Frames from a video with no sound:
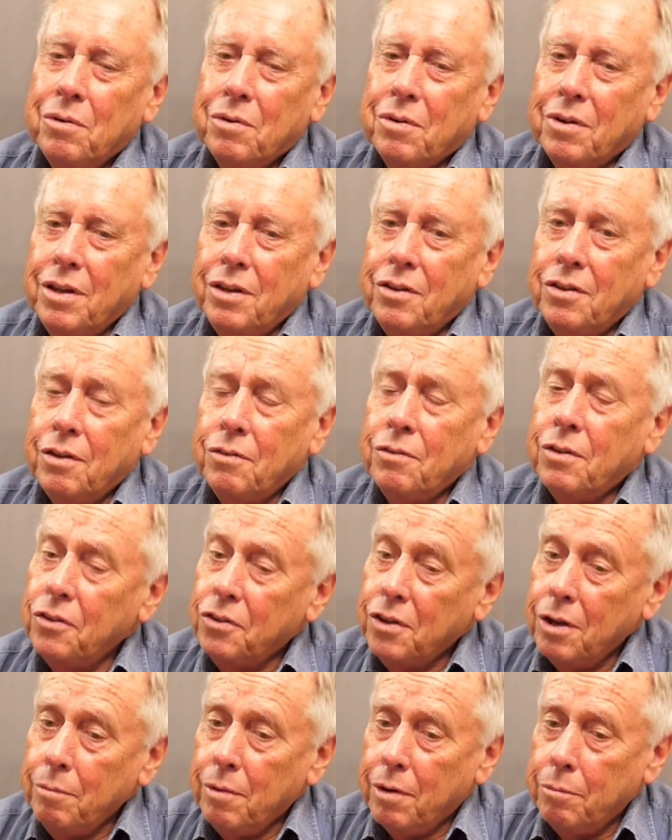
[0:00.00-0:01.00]
awkward. Is the
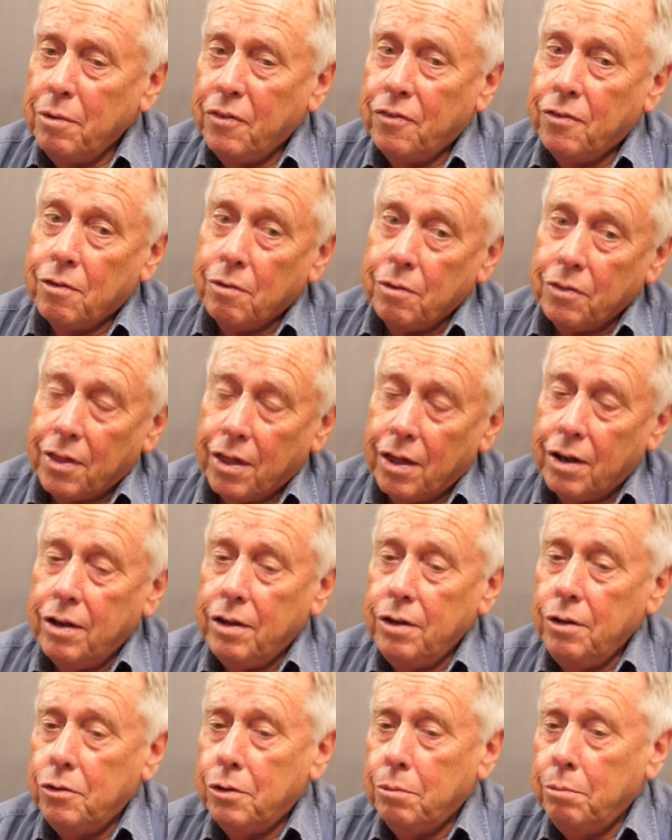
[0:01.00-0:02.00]
cinema before it then? It
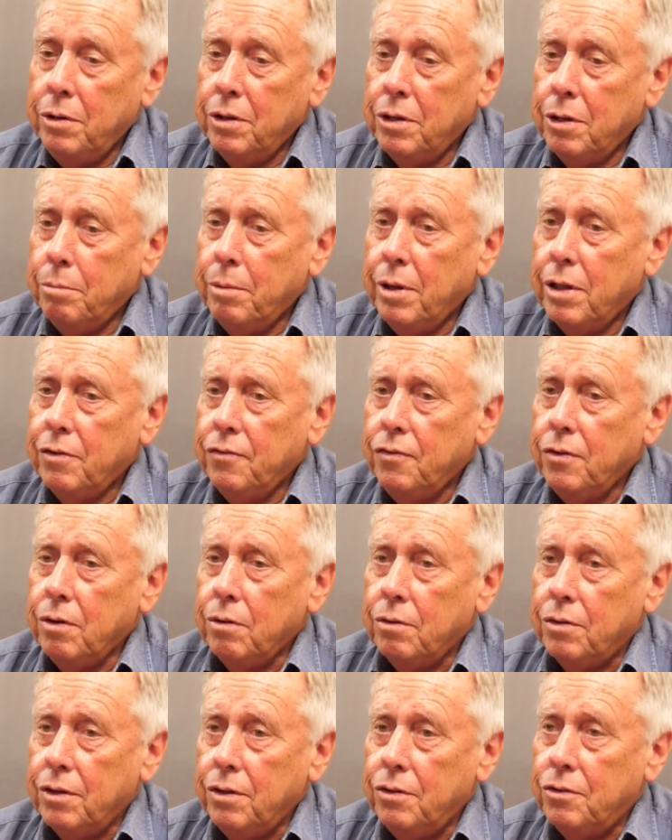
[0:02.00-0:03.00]
used to be in the
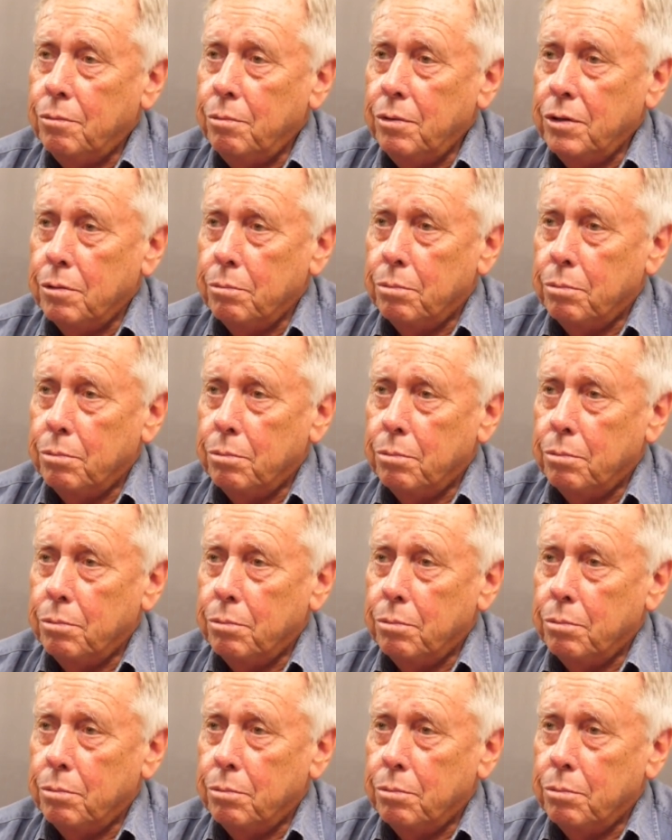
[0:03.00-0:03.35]
Bellevue. That used to be in the